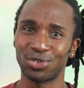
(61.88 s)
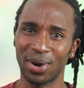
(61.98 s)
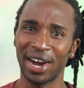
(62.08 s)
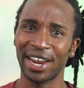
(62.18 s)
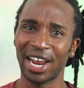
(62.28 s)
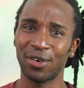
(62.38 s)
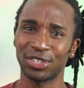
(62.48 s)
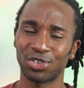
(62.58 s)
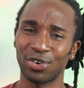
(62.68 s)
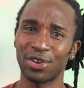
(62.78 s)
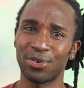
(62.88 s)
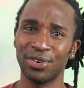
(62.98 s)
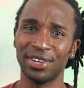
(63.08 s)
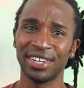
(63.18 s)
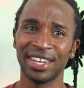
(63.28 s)
to her, and how a story
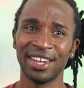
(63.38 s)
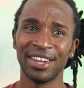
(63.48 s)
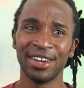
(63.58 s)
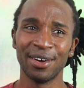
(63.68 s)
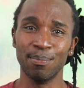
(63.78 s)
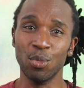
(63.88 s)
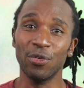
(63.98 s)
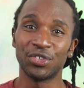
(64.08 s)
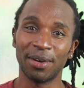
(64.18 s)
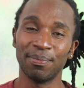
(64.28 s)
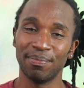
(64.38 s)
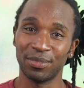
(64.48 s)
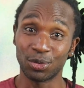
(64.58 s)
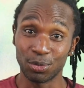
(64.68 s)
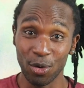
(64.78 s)
could move
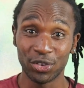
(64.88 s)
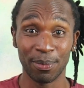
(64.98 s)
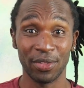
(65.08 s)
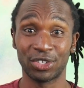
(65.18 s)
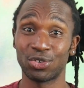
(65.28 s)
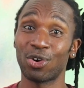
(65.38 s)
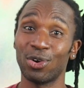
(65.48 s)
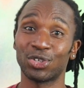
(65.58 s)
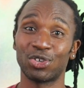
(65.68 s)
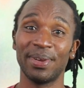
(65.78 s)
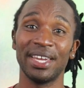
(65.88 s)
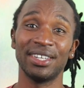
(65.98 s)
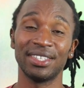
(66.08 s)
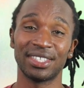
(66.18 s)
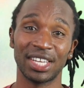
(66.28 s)
someone that's so close to me
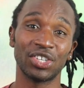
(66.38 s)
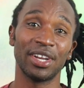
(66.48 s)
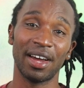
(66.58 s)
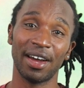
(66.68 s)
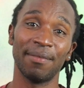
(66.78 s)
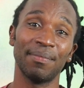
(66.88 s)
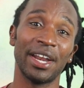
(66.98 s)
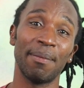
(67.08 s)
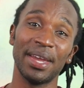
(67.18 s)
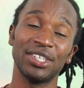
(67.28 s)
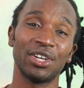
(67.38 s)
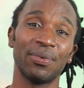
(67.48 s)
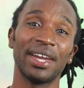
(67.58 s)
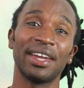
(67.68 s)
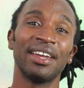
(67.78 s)
in such an
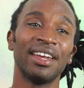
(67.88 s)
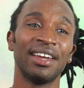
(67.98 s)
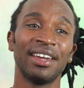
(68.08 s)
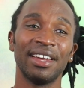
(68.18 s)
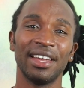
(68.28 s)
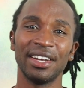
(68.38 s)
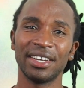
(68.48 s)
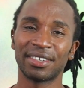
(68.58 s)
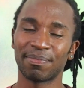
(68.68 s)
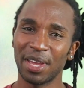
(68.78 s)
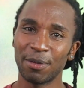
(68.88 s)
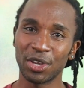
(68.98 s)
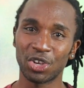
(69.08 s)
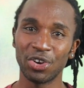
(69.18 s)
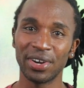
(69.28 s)
amazing way. And it made
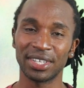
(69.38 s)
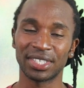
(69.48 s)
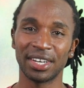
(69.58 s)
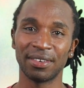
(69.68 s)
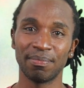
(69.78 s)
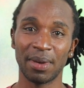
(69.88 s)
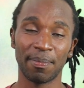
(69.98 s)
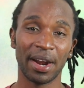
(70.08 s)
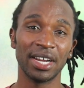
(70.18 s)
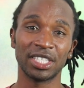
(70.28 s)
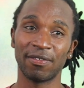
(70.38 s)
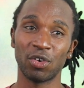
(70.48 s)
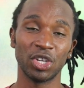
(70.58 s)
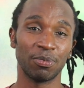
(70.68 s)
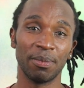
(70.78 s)
me curious. And my parents have
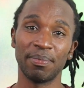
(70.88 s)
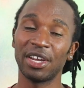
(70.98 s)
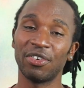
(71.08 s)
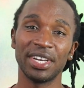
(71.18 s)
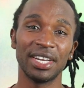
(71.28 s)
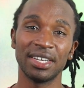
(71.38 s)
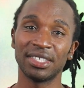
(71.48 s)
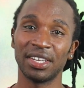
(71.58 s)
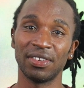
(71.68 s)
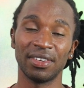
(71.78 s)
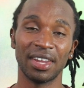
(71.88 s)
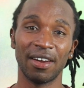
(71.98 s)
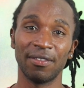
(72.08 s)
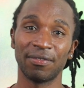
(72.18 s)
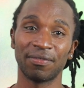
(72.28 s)
always been big readers, and
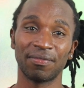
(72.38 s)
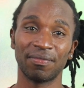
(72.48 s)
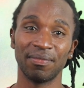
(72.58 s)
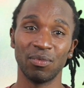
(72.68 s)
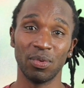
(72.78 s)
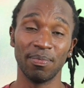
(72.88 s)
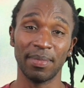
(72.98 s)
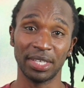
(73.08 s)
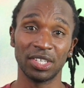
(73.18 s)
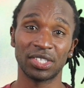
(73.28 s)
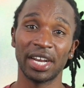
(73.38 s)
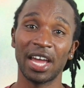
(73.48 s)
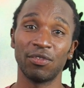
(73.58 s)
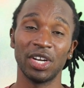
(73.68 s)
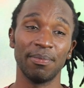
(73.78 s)
my sister and
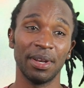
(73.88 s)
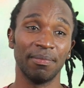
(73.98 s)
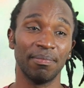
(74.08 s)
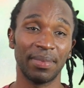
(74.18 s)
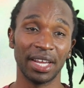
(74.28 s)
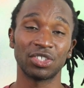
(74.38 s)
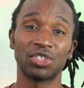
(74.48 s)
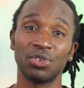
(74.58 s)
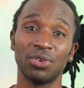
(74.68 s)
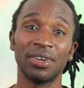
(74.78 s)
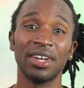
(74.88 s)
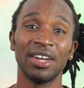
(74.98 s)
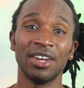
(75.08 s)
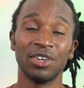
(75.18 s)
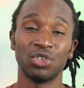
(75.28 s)
I have really been blessed to
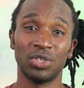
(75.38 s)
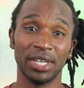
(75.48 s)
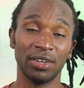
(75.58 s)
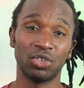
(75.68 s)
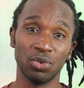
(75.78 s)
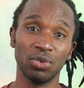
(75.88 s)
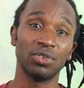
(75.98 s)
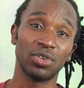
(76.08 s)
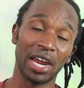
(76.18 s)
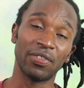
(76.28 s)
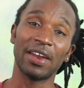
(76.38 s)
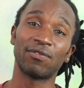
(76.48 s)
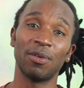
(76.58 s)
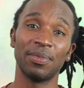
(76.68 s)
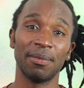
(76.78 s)
get
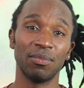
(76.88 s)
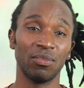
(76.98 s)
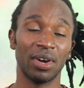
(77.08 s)
that from them.